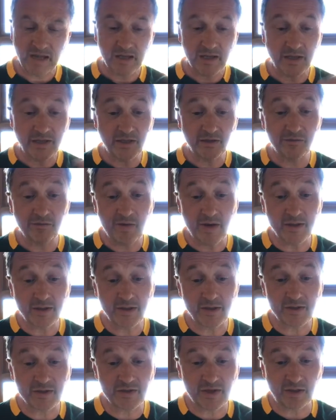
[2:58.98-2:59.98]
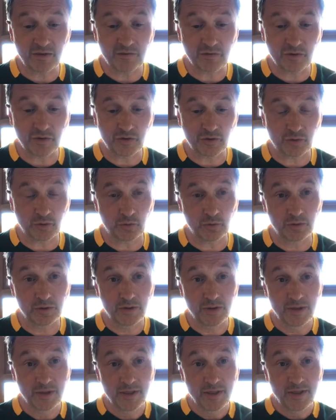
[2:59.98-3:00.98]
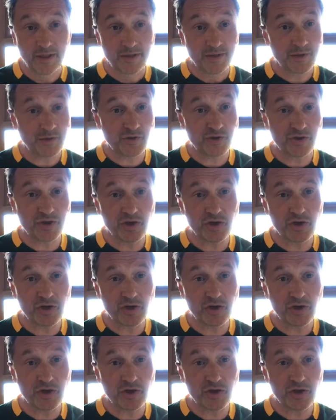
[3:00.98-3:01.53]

And then finally, self control. This is